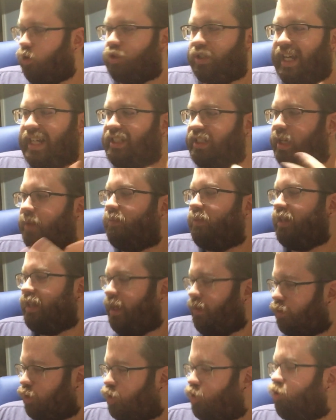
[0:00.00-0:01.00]
Or say something
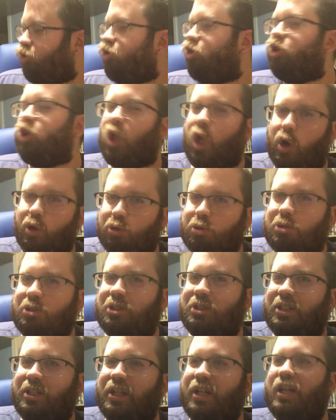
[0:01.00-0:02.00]
that was too
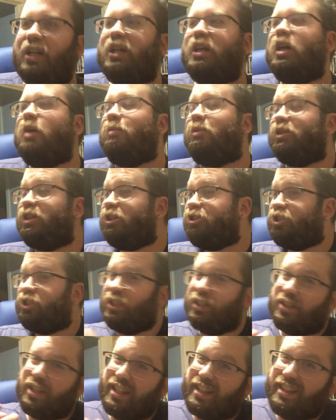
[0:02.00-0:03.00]
close. But then
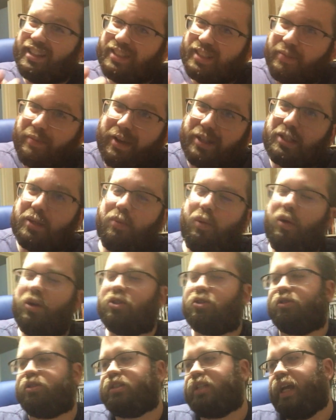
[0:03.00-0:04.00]
she makes a
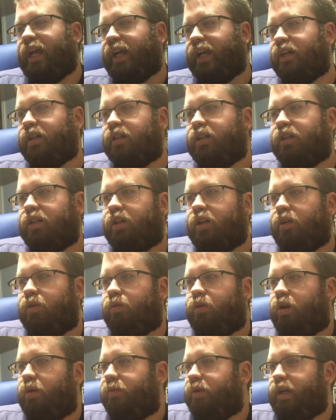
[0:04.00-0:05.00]
point to her saying,
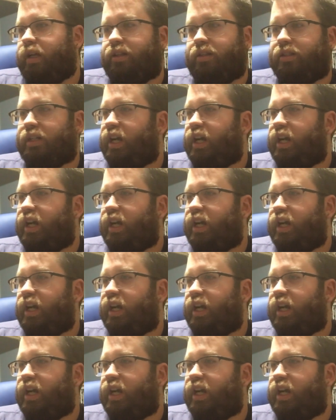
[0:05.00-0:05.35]
well, man, this